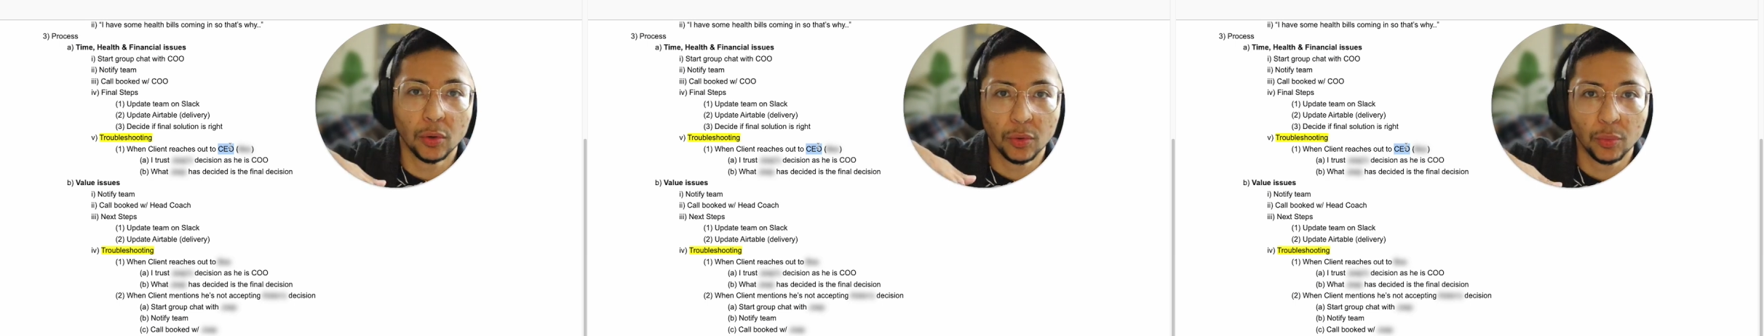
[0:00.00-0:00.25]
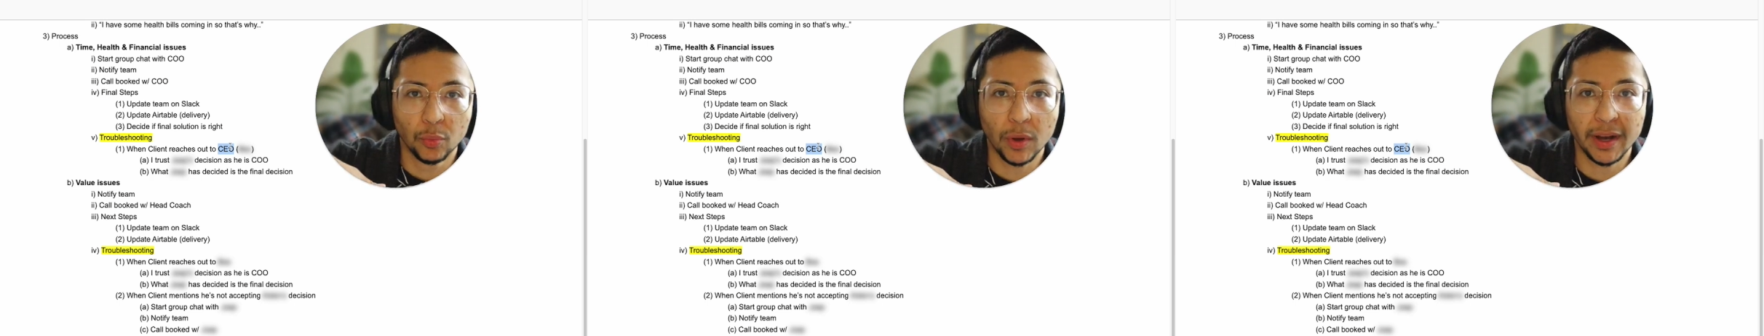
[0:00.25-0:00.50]

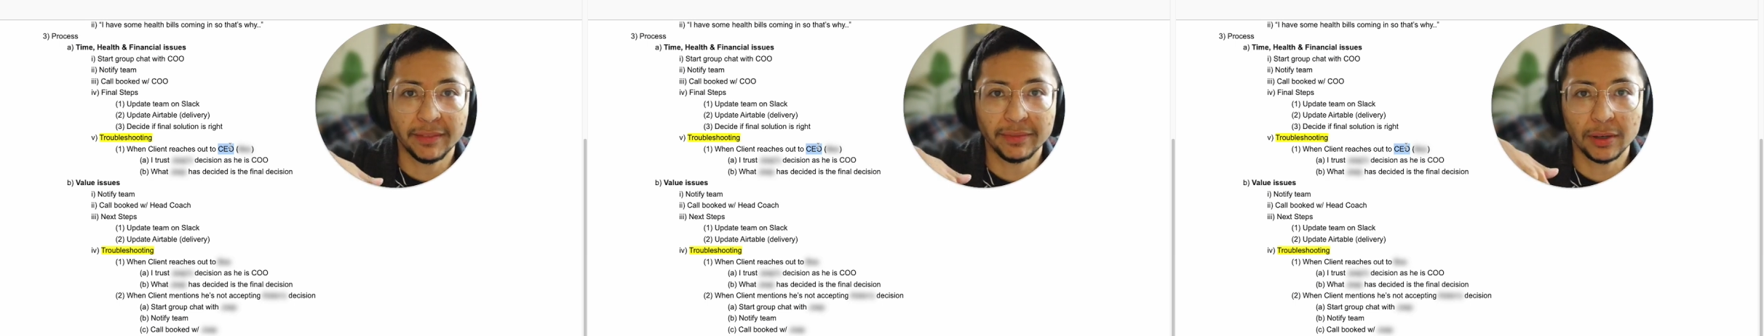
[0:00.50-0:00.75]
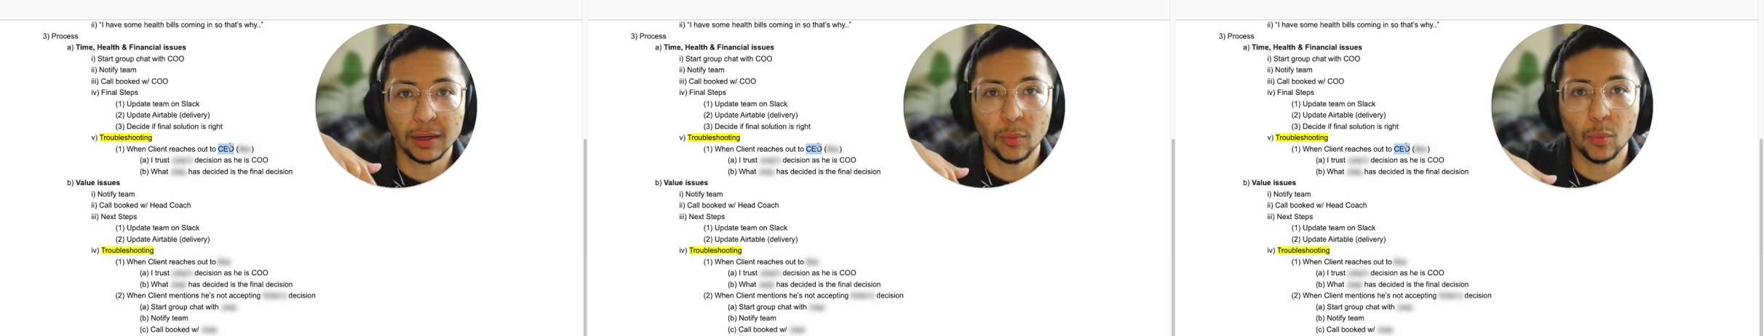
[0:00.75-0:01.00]
whatever
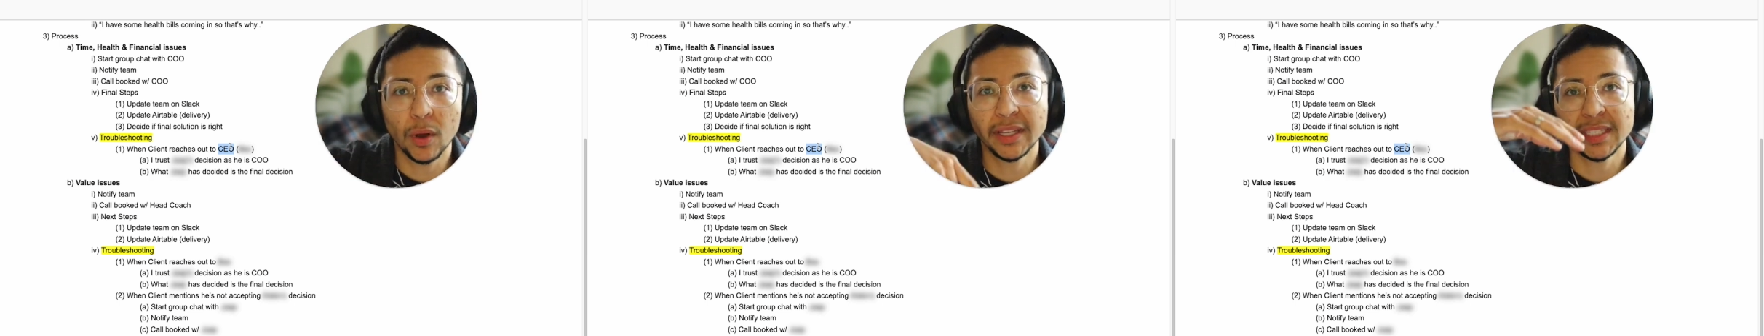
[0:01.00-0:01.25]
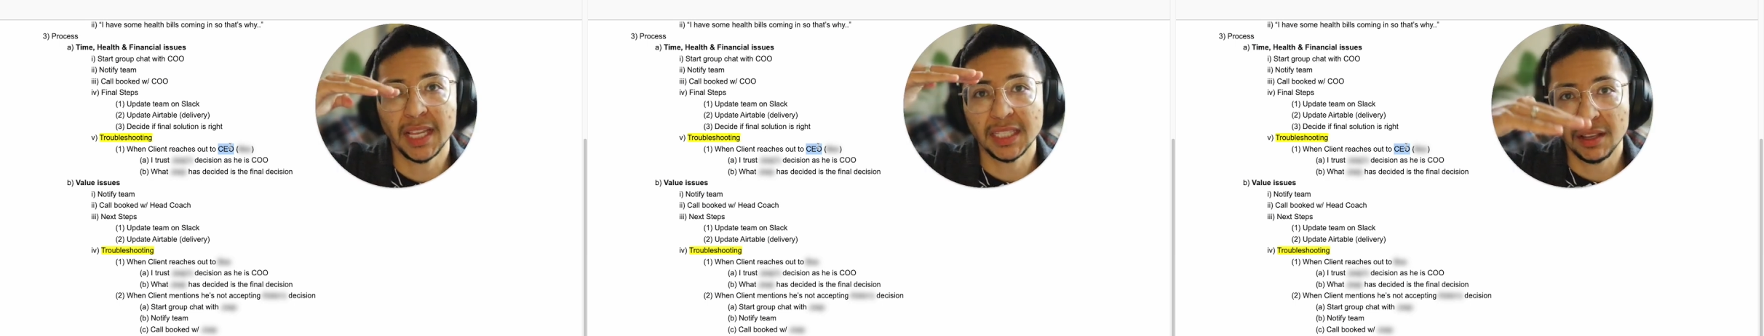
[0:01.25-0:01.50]
it was
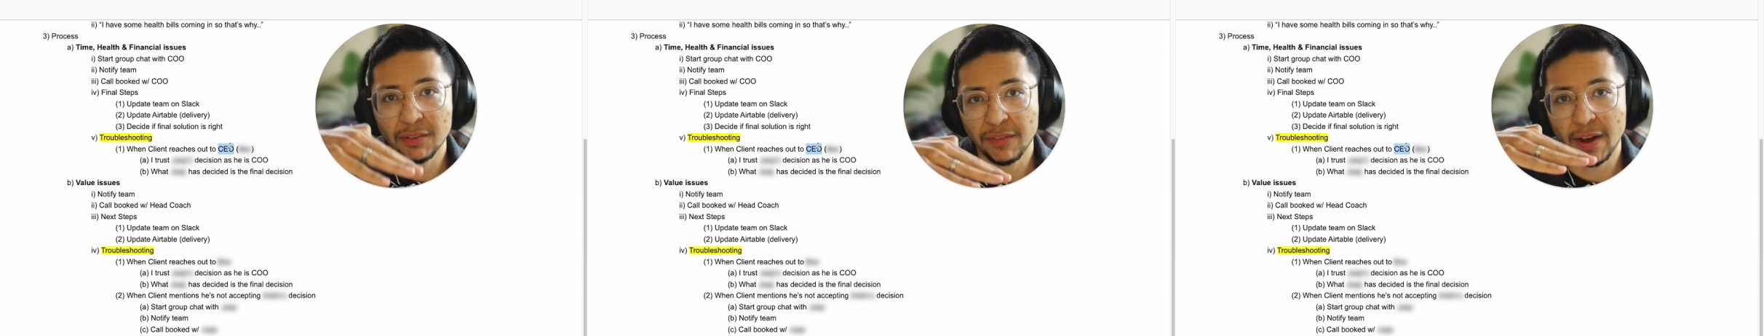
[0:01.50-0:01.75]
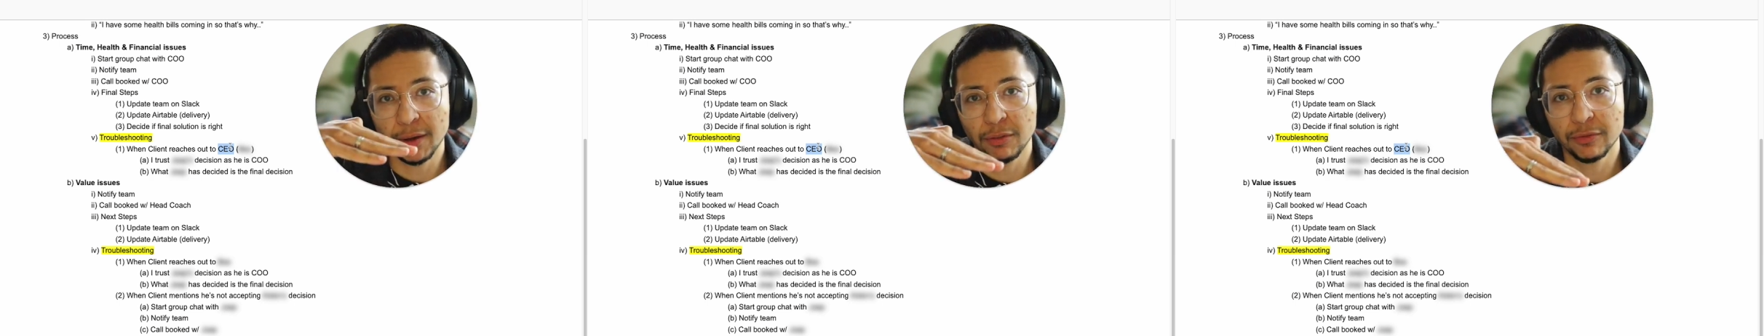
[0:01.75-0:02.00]
that's the final
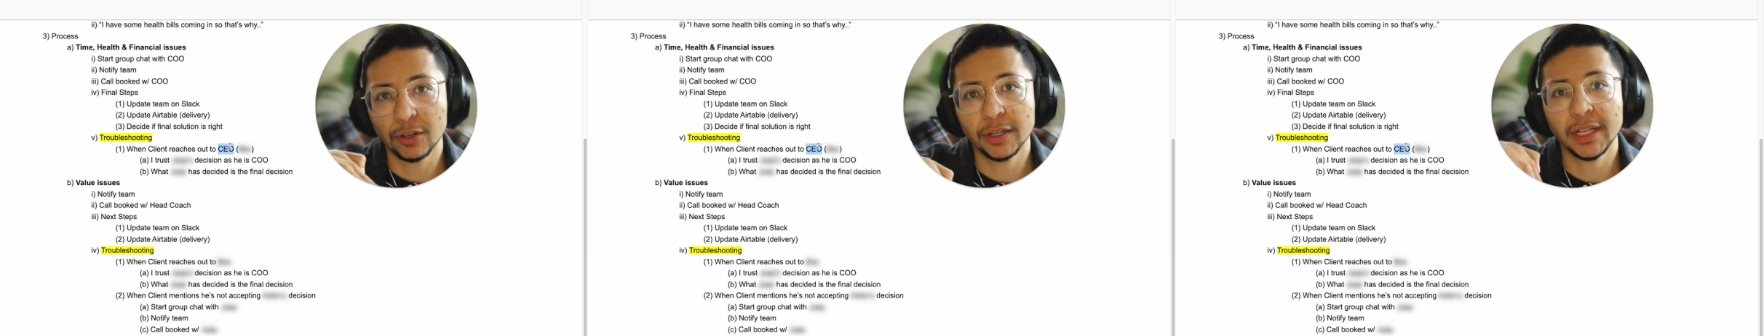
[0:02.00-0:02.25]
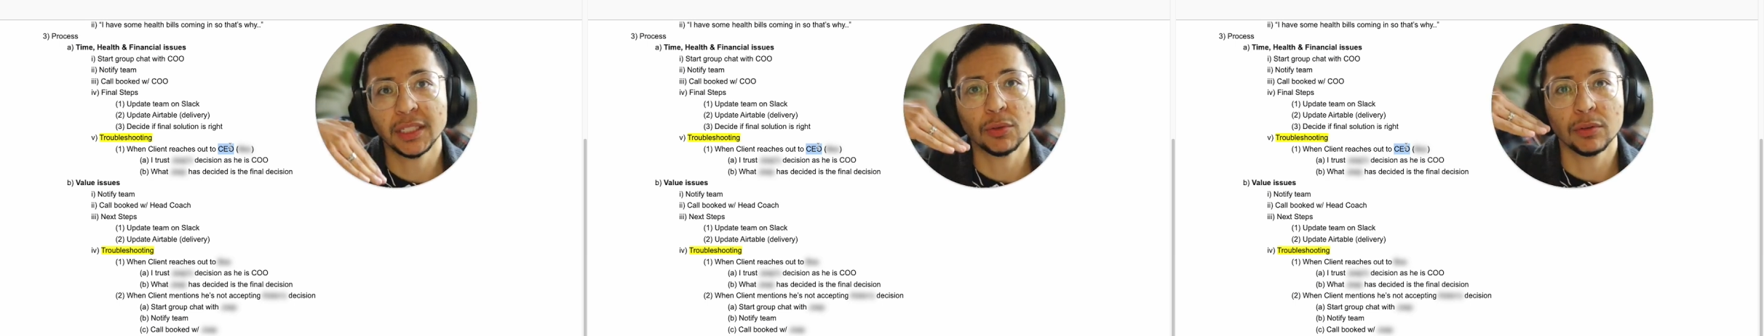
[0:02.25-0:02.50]

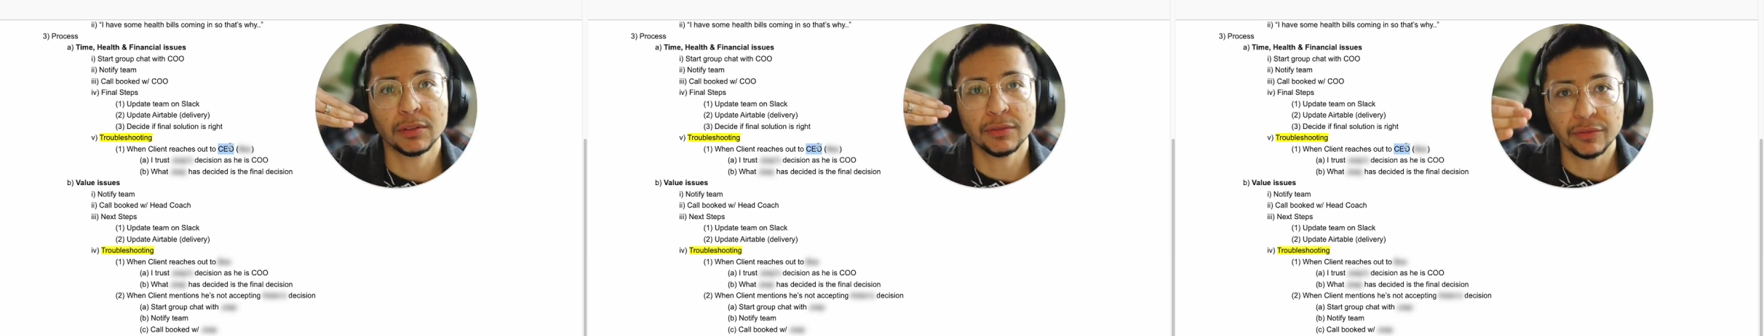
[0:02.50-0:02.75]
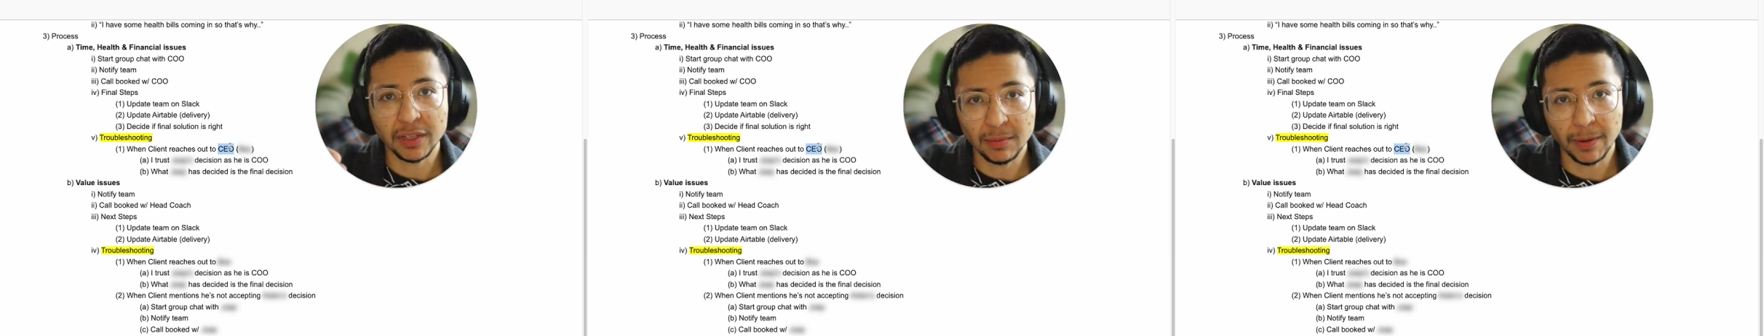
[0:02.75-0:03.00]
verdict or the
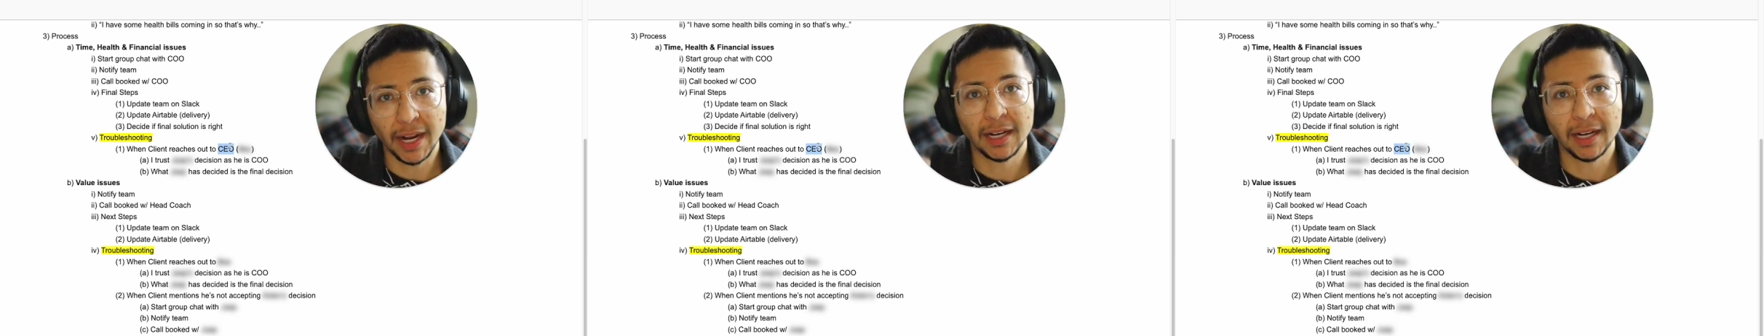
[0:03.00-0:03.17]
feedback